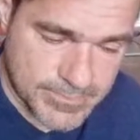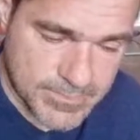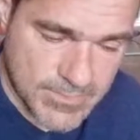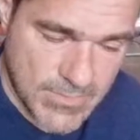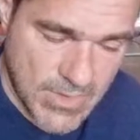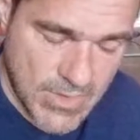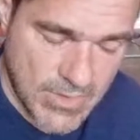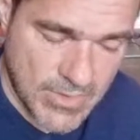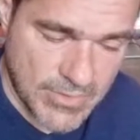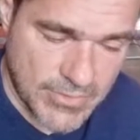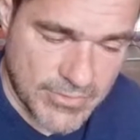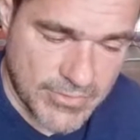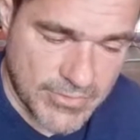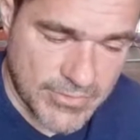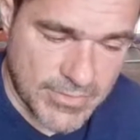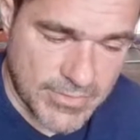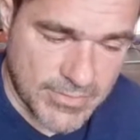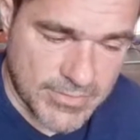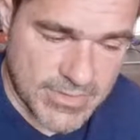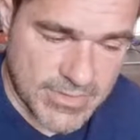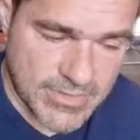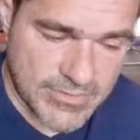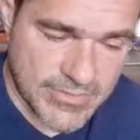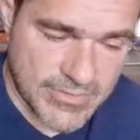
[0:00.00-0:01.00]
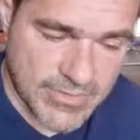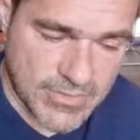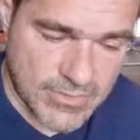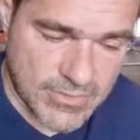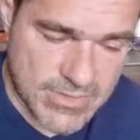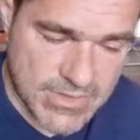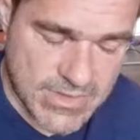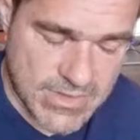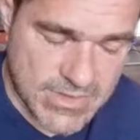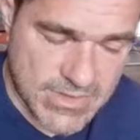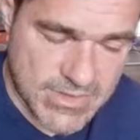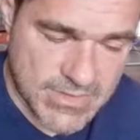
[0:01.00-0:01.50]
going through some
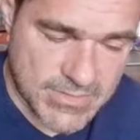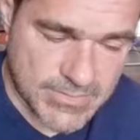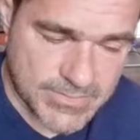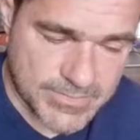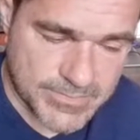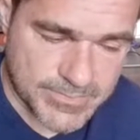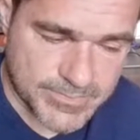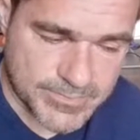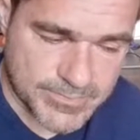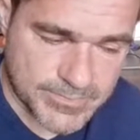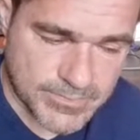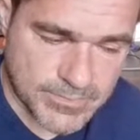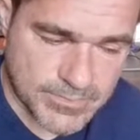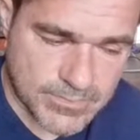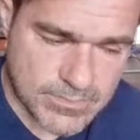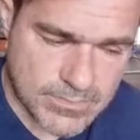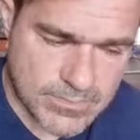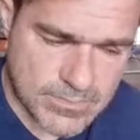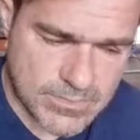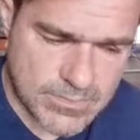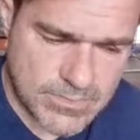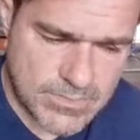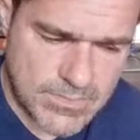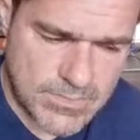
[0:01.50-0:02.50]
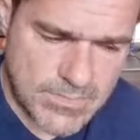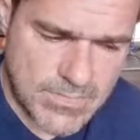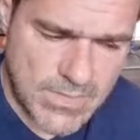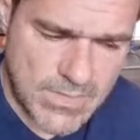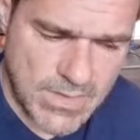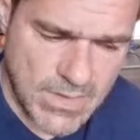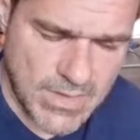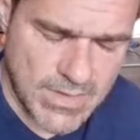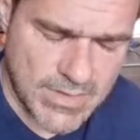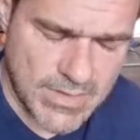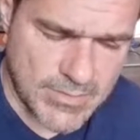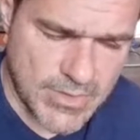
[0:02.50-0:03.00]
difficulties,
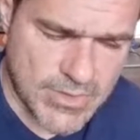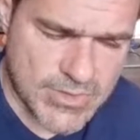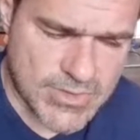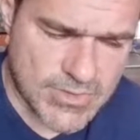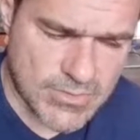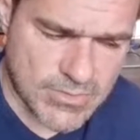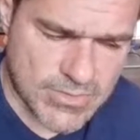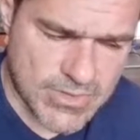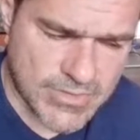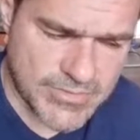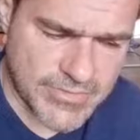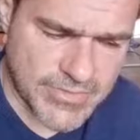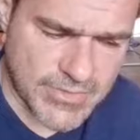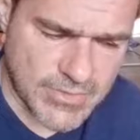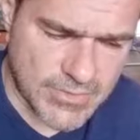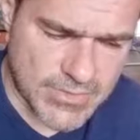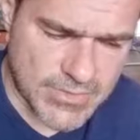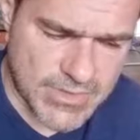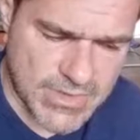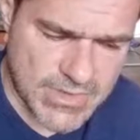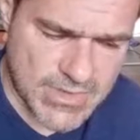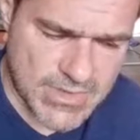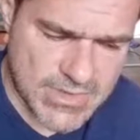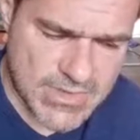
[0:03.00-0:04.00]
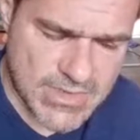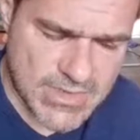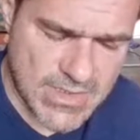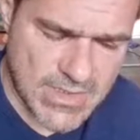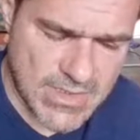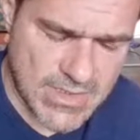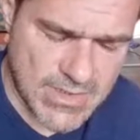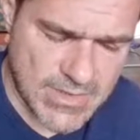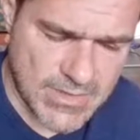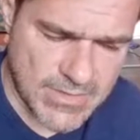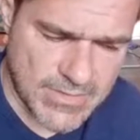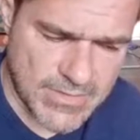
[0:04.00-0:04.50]
emotional difficulties,
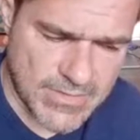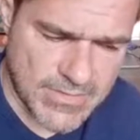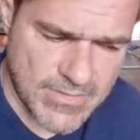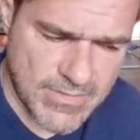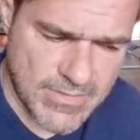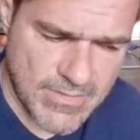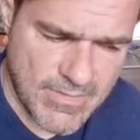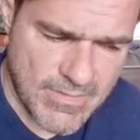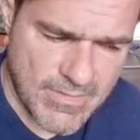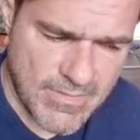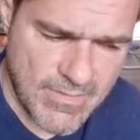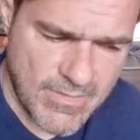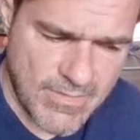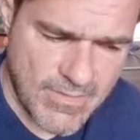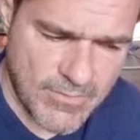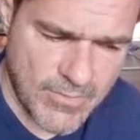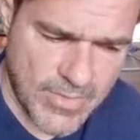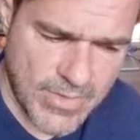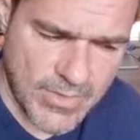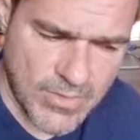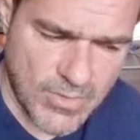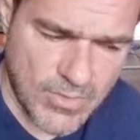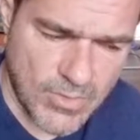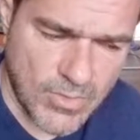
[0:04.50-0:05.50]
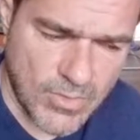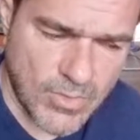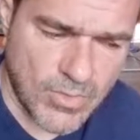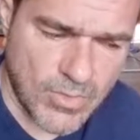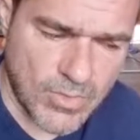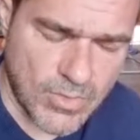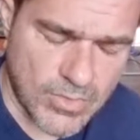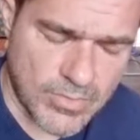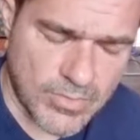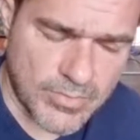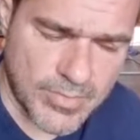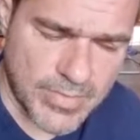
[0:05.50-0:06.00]
and we are
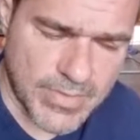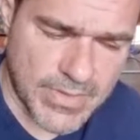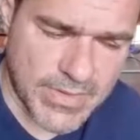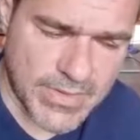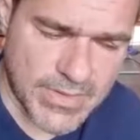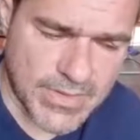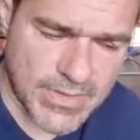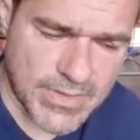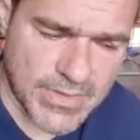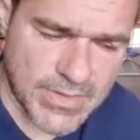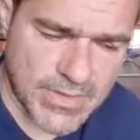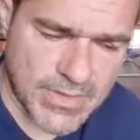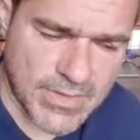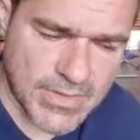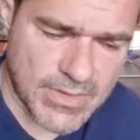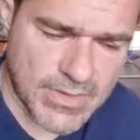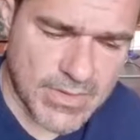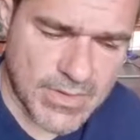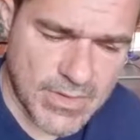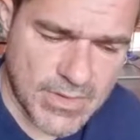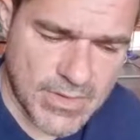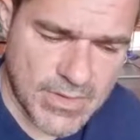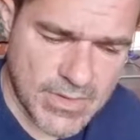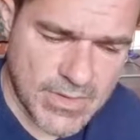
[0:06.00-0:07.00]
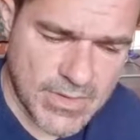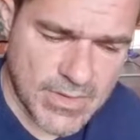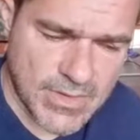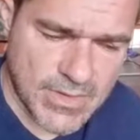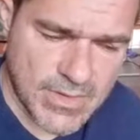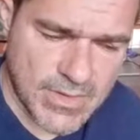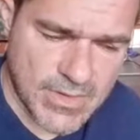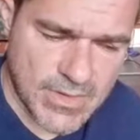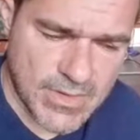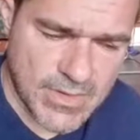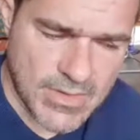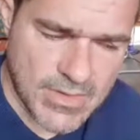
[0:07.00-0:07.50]
all. But
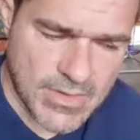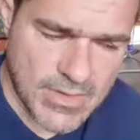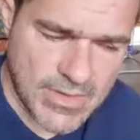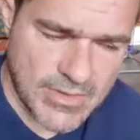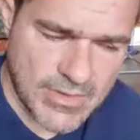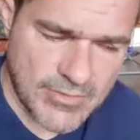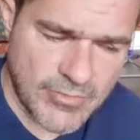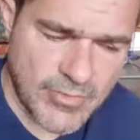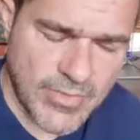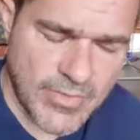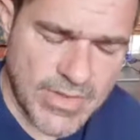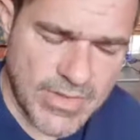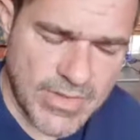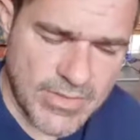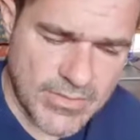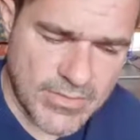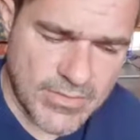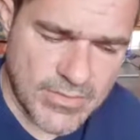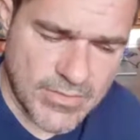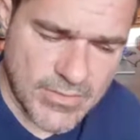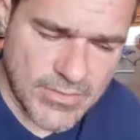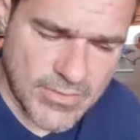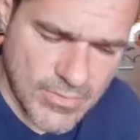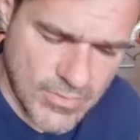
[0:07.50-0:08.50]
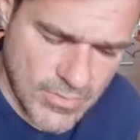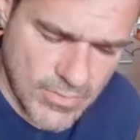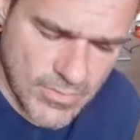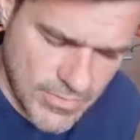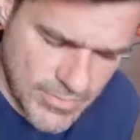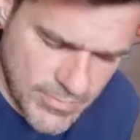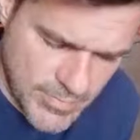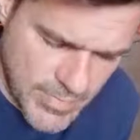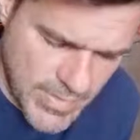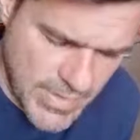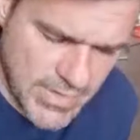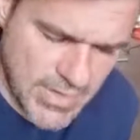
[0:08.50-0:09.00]
if we
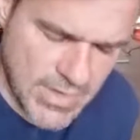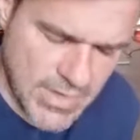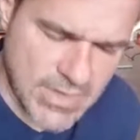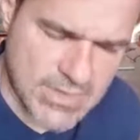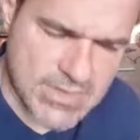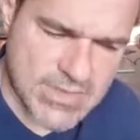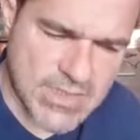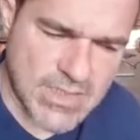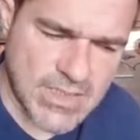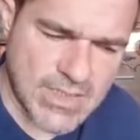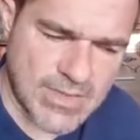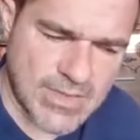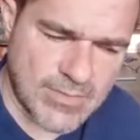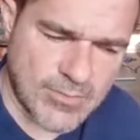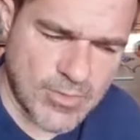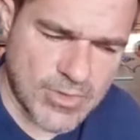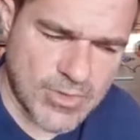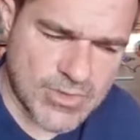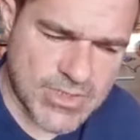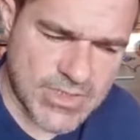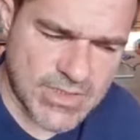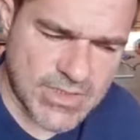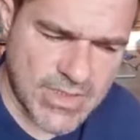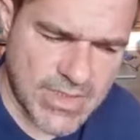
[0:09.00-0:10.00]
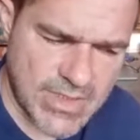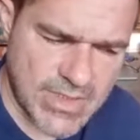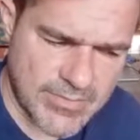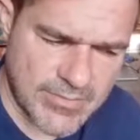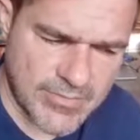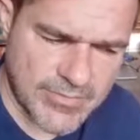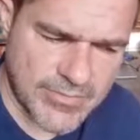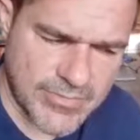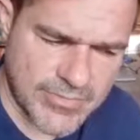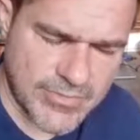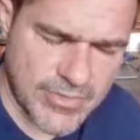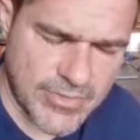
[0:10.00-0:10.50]
spend our time watching Game
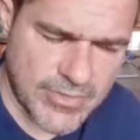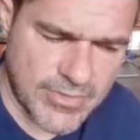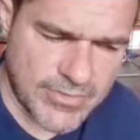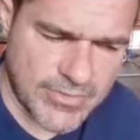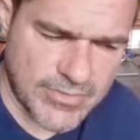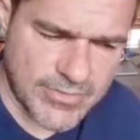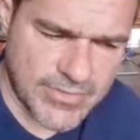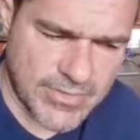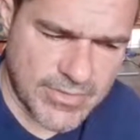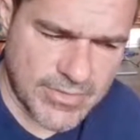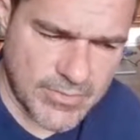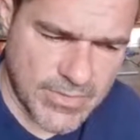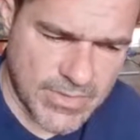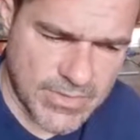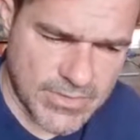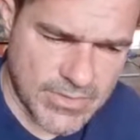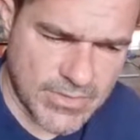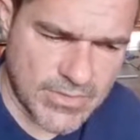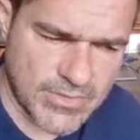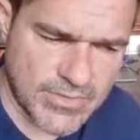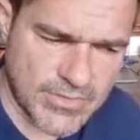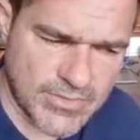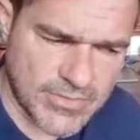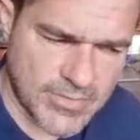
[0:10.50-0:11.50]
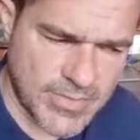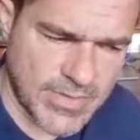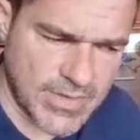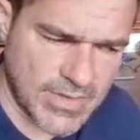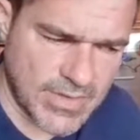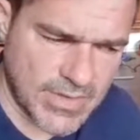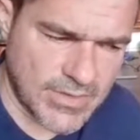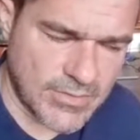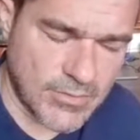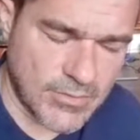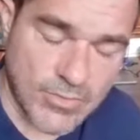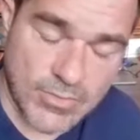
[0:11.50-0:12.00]
of Thrones, then we don't spend
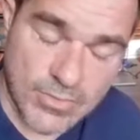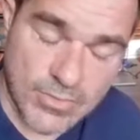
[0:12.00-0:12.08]
our